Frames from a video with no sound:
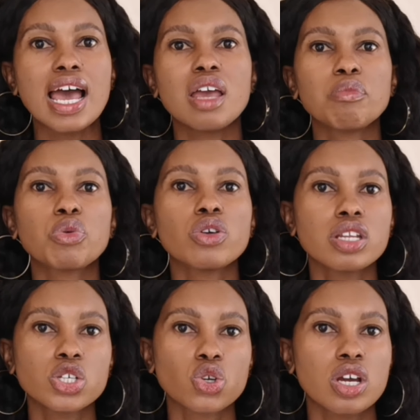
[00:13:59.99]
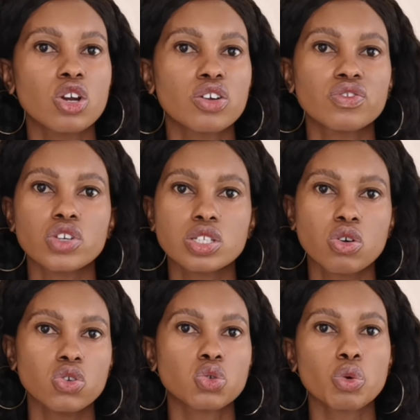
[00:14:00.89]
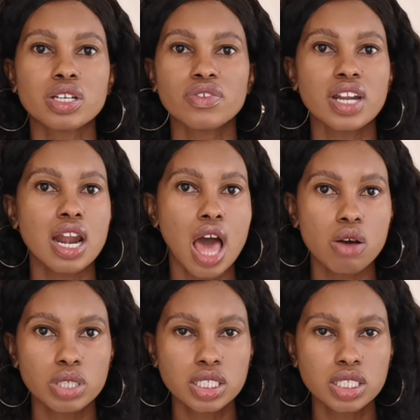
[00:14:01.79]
I am pretty sure a lot of dress codes won't even allow